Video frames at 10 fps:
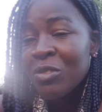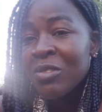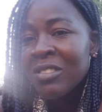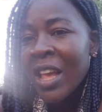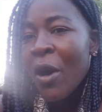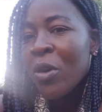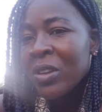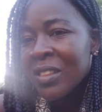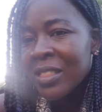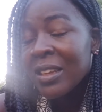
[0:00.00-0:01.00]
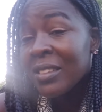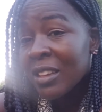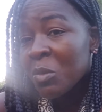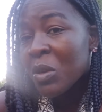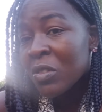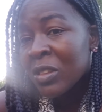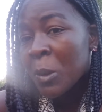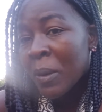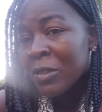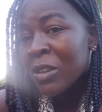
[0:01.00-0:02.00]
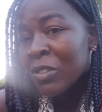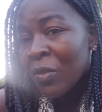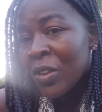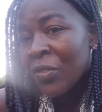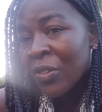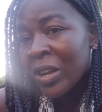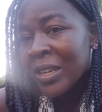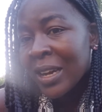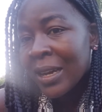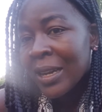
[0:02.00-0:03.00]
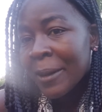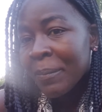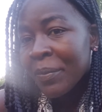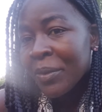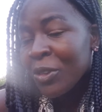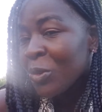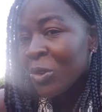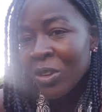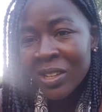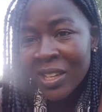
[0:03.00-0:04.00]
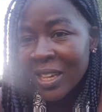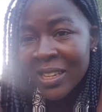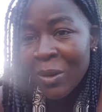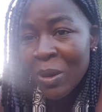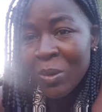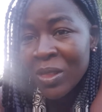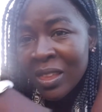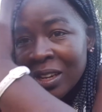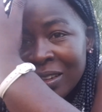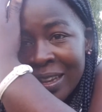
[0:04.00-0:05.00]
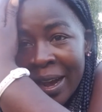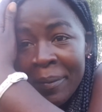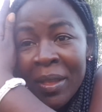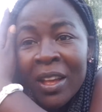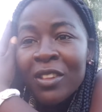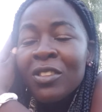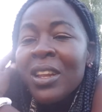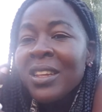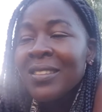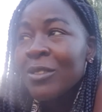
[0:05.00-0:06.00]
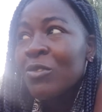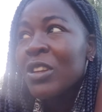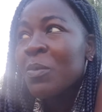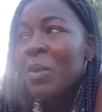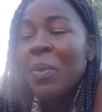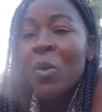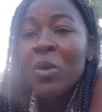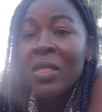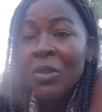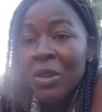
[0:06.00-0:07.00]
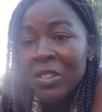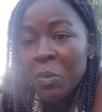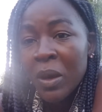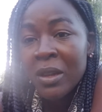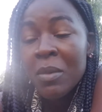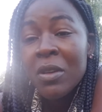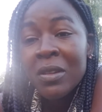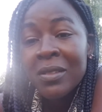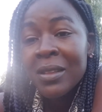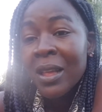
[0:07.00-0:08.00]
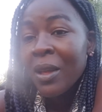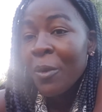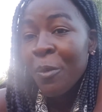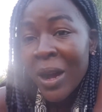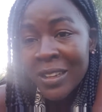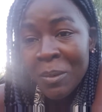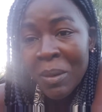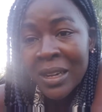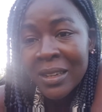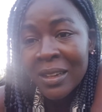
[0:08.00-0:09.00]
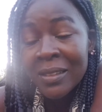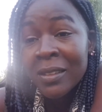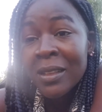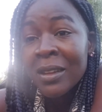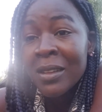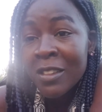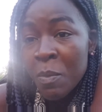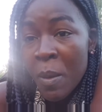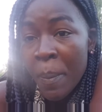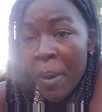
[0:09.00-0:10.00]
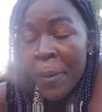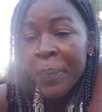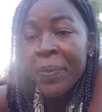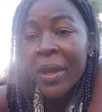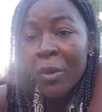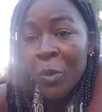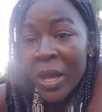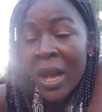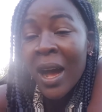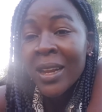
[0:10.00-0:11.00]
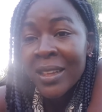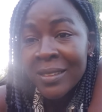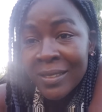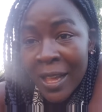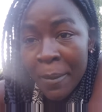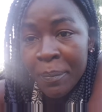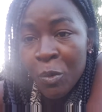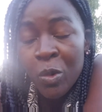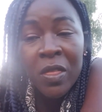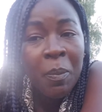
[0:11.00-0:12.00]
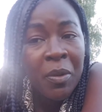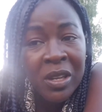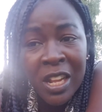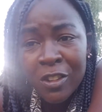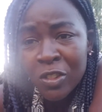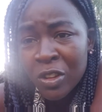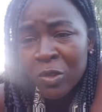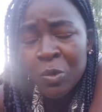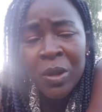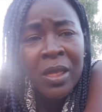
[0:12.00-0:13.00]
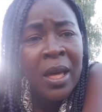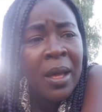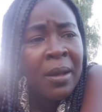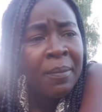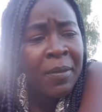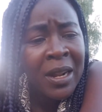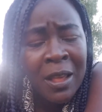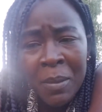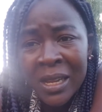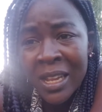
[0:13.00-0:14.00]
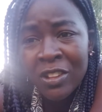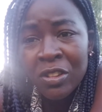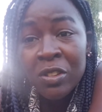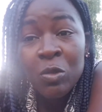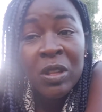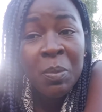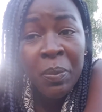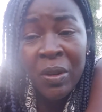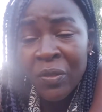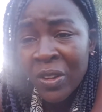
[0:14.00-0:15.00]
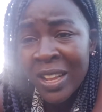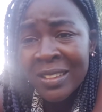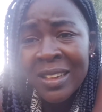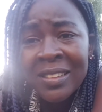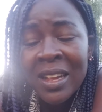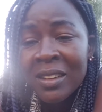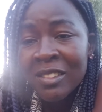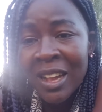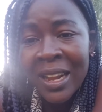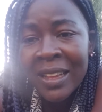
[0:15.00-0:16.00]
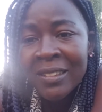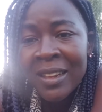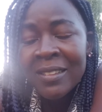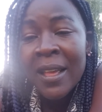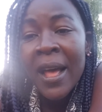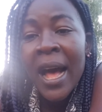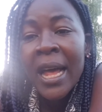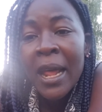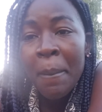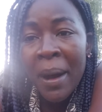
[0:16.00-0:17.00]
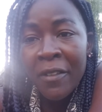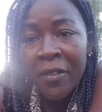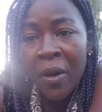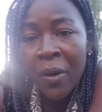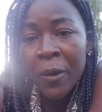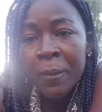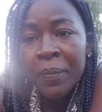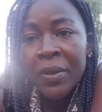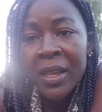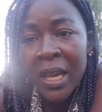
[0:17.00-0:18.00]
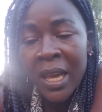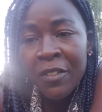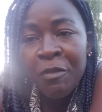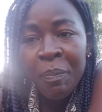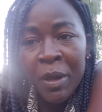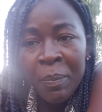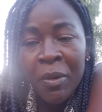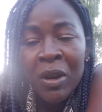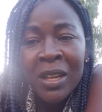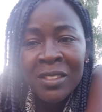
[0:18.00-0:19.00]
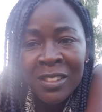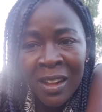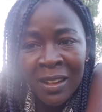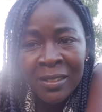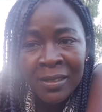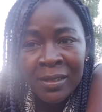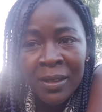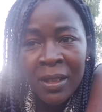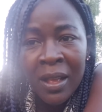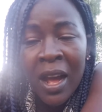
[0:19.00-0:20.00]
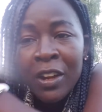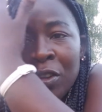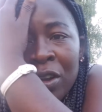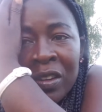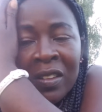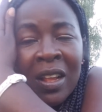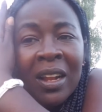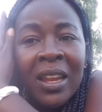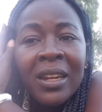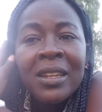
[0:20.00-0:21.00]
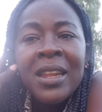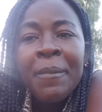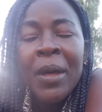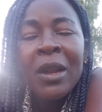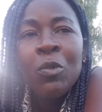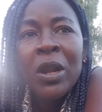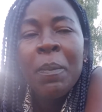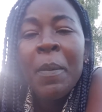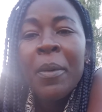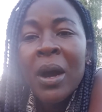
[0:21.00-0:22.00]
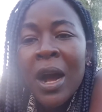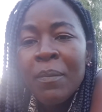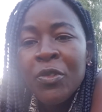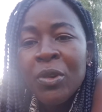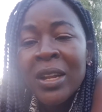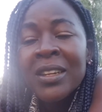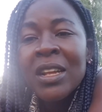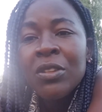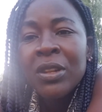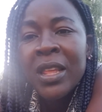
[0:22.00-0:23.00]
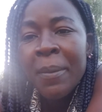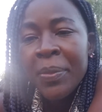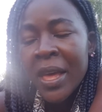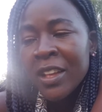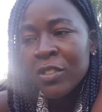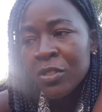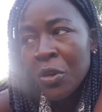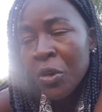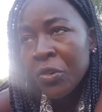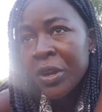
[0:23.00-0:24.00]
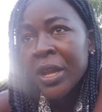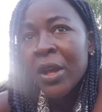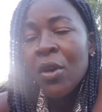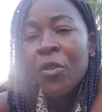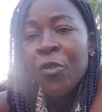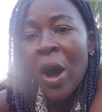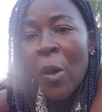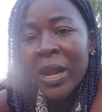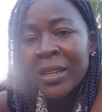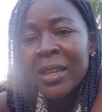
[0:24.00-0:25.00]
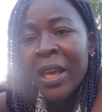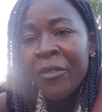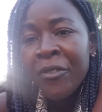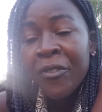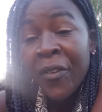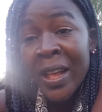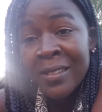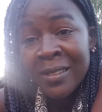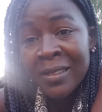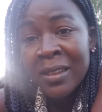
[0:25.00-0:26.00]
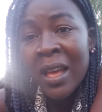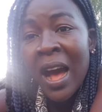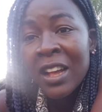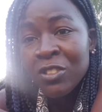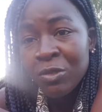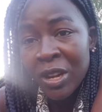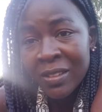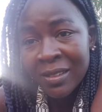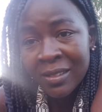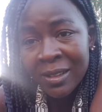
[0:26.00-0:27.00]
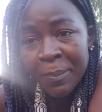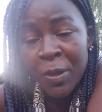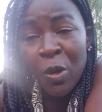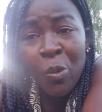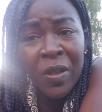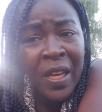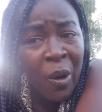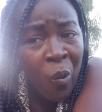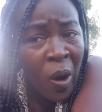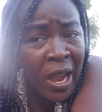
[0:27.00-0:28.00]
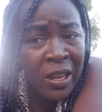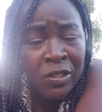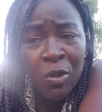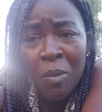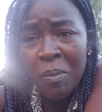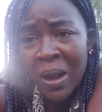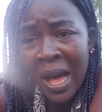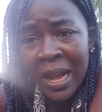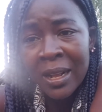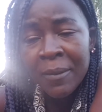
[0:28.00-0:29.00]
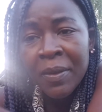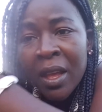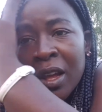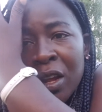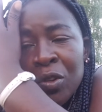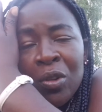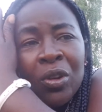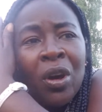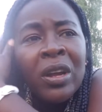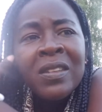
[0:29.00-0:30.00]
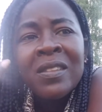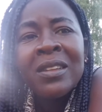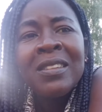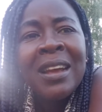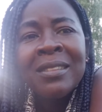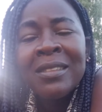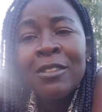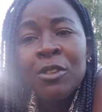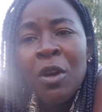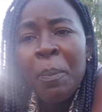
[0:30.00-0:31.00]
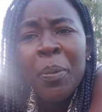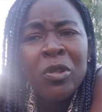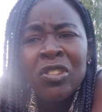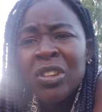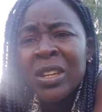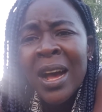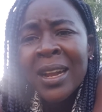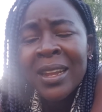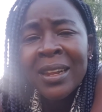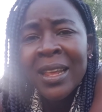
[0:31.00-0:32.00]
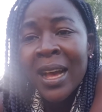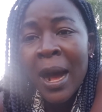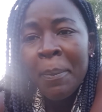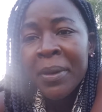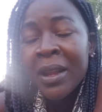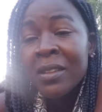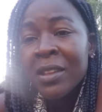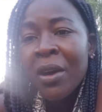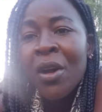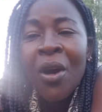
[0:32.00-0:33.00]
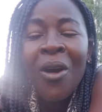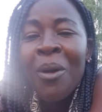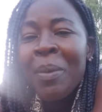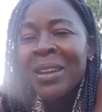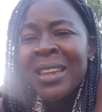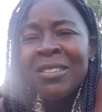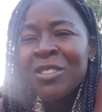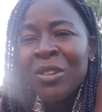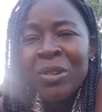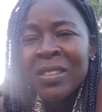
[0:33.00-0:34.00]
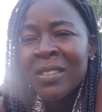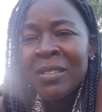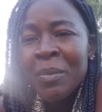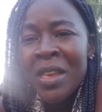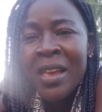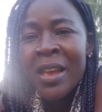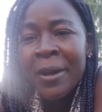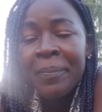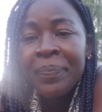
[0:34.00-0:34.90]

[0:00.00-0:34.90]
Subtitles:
to say all these things just because the person is of different color. You will not get away with it, yeah? So let's treat people with respect, because what matters is that these people, we are the same, with the potentials, with limitations, with privileges and challenges. And above all, give people a chance. And don't let them, and when people come to you and tell them their story of what they've faced as racism, whether white or black, do not just, push it under the carpet and say, oh, but there's no racism here.